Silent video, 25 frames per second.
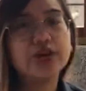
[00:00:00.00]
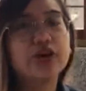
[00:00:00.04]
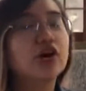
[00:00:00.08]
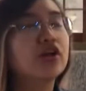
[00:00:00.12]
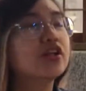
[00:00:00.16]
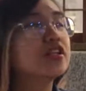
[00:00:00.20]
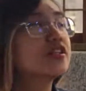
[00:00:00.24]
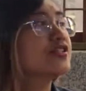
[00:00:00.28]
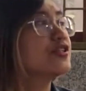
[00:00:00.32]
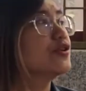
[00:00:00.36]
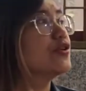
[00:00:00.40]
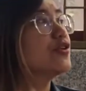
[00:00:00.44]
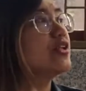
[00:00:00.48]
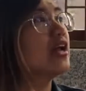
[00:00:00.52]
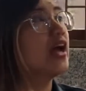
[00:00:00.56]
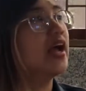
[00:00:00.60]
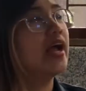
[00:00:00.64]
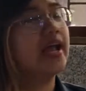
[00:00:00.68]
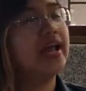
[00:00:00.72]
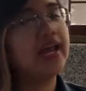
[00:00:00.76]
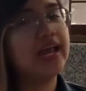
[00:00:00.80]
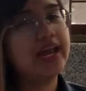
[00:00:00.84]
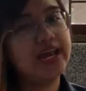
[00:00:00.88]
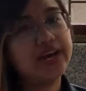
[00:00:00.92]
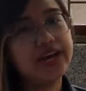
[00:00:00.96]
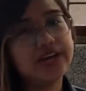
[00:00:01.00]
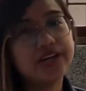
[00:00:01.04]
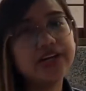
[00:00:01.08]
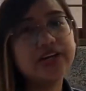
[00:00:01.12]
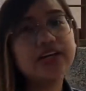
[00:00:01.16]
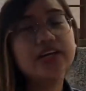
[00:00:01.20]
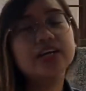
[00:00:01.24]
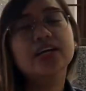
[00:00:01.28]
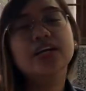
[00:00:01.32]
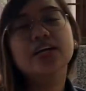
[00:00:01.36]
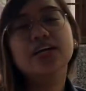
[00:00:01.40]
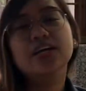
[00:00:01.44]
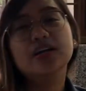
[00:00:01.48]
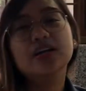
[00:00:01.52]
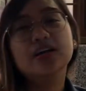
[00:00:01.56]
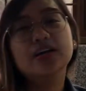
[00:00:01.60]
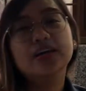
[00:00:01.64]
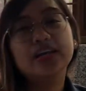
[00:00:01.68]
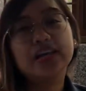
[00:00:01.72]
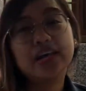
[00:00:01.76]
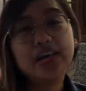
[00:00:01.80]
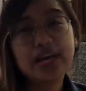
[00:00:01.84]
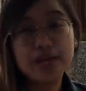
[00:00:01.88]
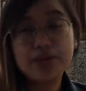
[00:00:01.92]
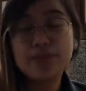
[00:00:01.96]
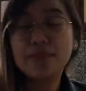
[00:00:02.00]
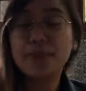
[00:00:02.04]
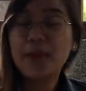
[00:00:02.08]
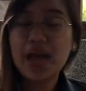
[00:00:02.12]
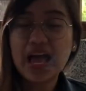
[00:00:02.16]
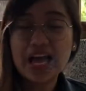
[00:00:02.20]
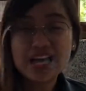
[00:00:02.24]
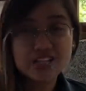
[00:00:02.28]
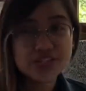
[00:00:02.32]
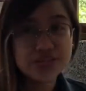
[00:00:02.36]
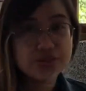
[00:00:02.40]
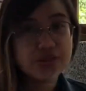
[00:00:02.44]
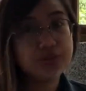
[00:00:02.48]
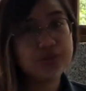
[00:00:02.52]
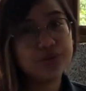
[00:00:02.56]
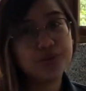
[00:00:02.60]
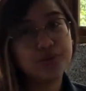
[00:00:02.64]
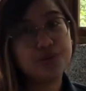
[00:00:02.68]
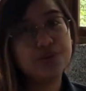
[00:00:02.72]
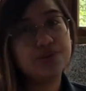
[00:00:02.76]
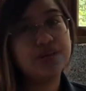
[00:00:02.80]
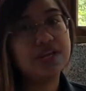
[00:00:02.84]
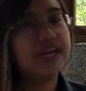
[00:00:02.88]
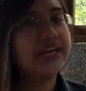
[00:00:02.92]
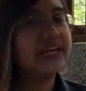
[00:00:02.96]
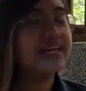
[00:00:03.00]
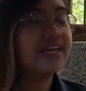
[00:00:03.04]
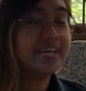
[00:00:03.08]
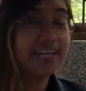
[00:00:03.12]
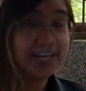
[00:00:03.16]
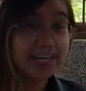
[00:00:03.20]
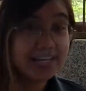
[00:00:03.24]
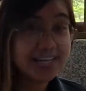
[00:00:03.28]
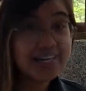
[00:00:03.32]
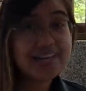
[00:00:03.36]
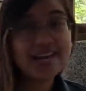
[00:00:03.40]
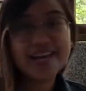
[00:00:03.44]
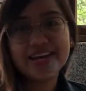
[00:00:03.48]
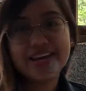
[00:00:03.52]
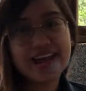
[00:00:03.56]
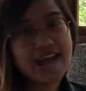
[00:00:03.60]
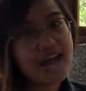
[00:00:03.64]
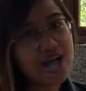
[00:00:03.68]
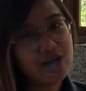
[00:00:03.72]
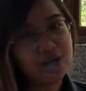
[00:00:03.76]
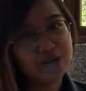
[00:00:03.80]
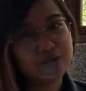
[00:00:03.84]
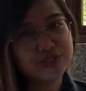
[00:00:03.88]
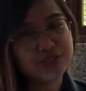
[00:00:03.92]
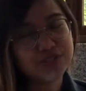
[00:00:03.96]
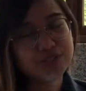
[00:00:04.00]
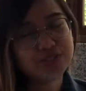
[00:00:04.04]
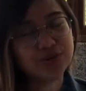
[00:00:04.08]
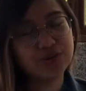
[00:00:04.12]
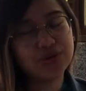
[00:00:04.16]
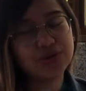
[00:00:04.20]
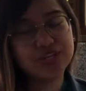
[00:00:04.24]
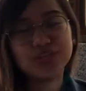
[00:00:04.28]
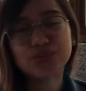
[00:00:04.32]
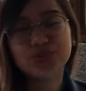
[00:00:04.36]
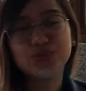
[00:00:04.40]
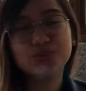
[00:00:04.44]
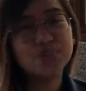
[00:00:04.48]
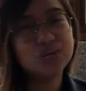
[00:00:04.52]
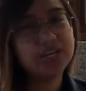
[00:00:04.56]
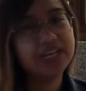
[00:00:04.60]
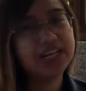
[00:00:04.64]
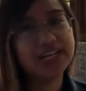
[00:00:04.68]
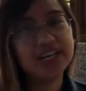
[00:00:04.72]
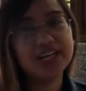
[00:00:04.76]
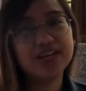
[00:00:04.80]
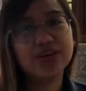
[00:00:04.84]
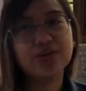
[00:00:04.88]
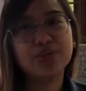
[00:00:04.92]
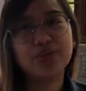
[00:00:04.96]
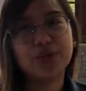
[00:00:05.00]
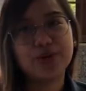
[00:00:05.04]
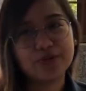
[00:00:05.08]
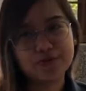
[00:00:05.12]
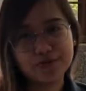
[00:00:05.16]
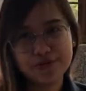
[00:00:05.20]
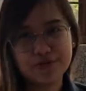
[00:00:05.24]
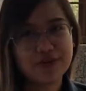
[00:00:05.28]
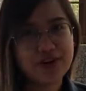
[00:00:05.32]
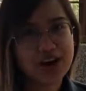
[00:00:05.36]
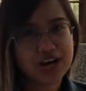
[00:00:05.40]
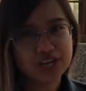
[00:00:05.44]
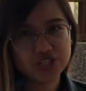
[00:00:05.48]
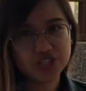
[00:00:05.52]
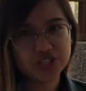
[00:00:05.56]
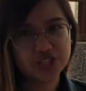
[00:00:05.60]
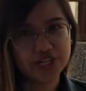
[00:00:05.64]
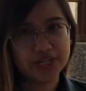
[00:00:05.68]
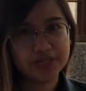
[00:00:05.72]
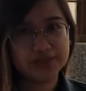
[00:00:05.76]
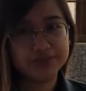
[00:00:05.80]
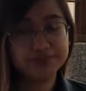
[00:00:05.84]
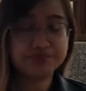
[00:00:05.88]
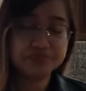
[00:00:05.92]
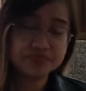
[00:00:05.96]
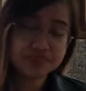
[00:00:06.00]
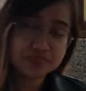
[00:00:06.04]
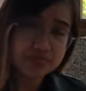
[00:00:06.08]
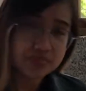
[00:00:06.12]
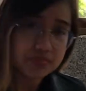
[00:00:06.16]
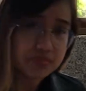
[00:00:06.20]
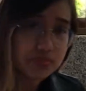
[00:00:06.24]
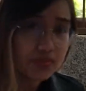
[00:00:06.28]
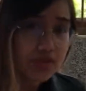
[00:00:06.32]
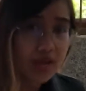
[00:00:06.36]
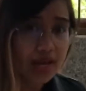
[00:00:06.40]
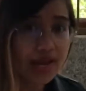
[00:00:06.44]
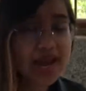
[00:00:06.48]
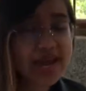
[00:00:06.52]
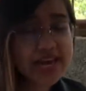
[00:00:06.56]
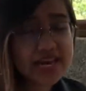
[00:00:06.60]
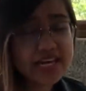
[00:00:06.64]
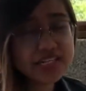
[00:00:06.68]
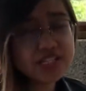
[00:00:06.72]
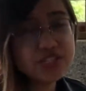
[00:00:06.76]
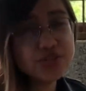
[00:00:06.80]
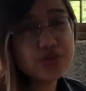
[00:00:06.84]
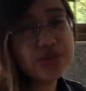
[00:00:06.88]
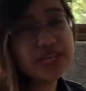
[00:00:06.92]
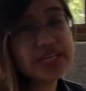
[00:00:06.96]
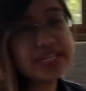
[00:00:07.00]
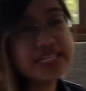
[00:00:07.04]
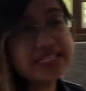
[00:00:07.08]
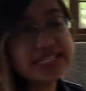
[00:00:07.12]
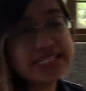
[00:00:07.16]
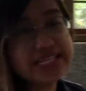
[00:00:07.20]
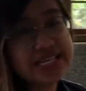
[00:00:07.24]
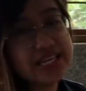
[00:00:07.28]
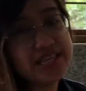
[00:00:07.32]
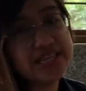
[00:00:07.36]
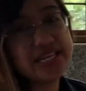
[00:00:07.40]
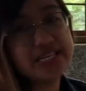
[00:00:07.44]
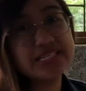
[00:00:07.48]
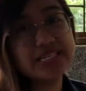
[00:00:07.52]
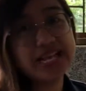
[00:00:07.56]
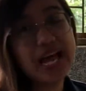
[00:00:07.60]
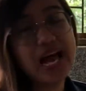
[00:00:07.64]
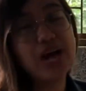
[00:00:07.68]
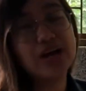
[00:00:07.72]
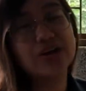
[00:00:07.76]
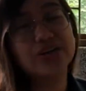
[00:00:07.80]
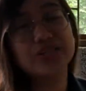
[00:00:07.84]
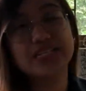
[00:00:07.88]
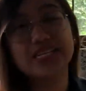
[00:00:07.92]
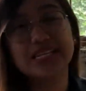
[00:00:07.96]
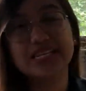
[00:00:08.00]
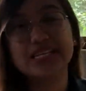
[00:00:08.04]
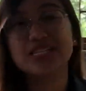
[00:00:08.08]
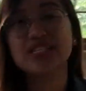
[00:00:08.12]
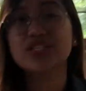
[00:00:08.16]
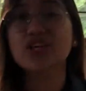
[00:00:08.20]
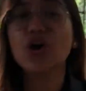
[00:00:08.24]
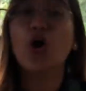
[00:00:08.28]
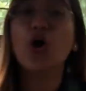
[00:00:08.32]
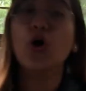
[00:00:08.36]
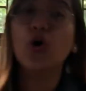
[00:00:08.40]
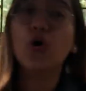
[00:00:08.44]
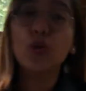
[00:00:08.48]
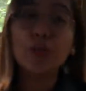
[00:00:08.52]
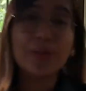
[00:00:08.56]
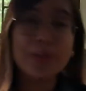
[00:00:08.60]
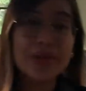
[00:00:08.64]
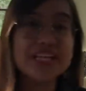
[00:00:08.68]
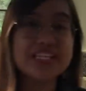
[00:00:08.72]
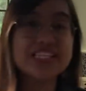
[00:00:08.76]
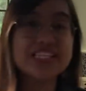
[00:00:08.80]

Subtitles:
also the air can pass through like in and out, so it's really refreshing. And as you can see, this house is open